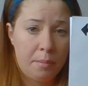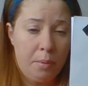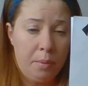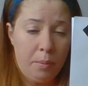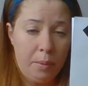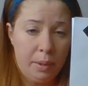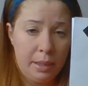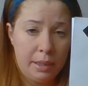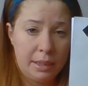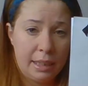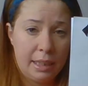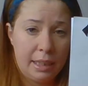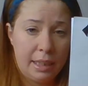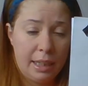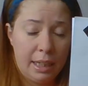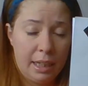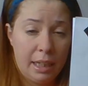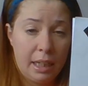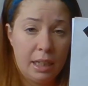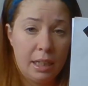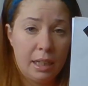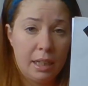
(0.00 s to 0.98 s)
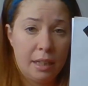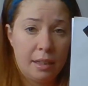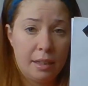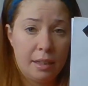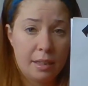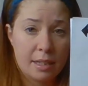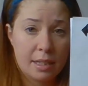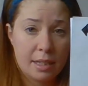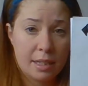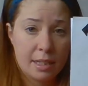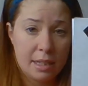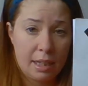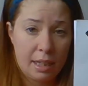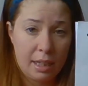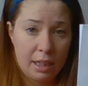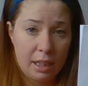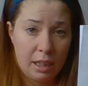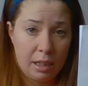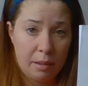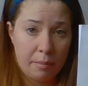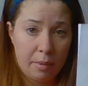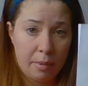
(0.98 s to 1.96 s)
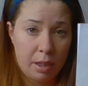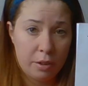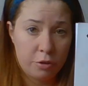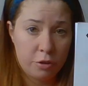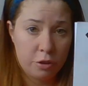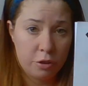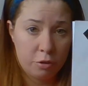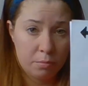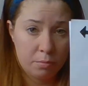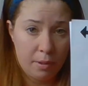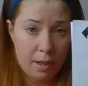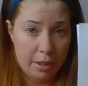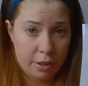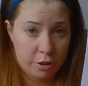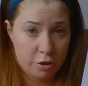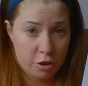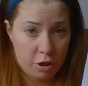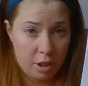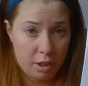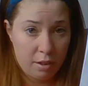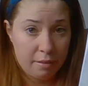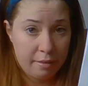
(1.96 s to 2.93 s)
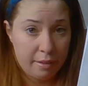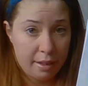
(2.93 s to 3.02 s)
pointed in the same direction.